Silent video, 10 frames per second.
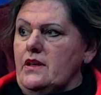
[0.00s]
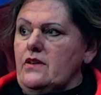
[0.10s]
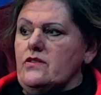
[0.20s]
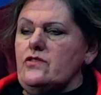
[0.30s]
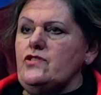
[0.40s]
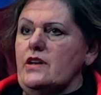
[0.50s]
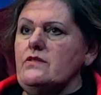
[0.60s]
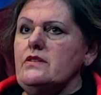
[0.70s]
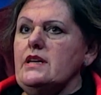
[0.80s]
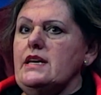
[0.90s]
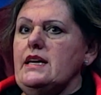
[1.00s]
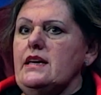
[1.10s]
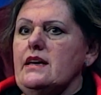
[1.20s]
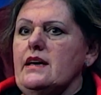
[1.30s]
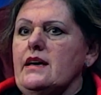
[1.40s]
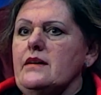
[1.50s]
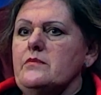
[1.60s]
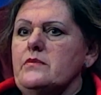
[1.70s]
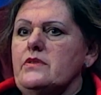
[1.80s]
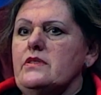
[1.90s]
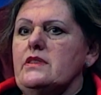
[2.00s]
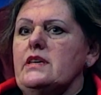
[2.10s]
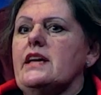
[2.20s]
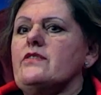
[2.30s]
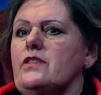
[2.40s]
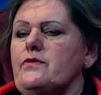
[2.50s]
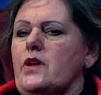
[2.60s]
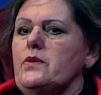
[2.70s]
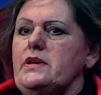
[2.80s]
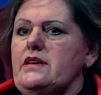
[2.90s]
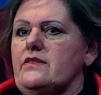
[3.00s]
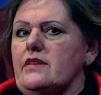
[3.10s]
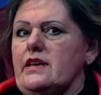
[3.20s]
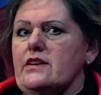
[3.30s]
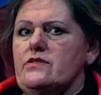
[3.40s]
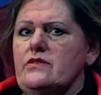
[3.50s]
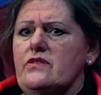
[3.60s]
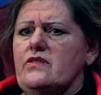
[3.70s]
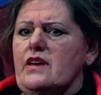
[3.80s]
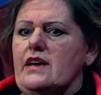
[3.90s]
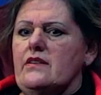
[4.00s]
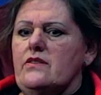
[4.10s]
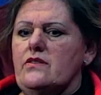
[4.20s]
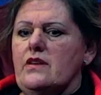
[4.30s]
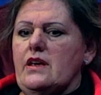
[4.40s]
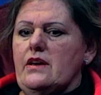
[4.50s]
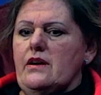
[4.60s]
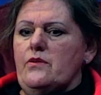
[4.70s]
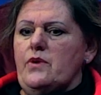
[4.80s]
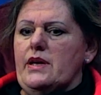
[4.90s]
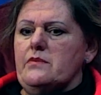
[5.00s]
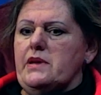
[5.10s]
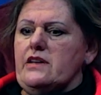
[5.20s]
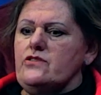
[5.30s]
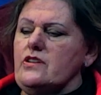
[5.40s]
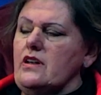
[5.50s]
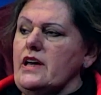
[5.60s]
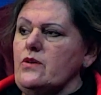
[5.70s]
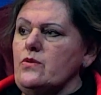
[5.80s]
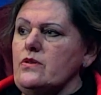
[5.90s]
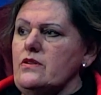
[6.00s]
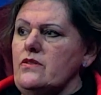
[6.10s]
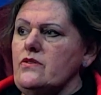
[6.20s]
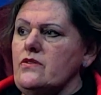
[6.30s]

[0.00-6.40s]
So generally, the following year's selection starts around about July, August.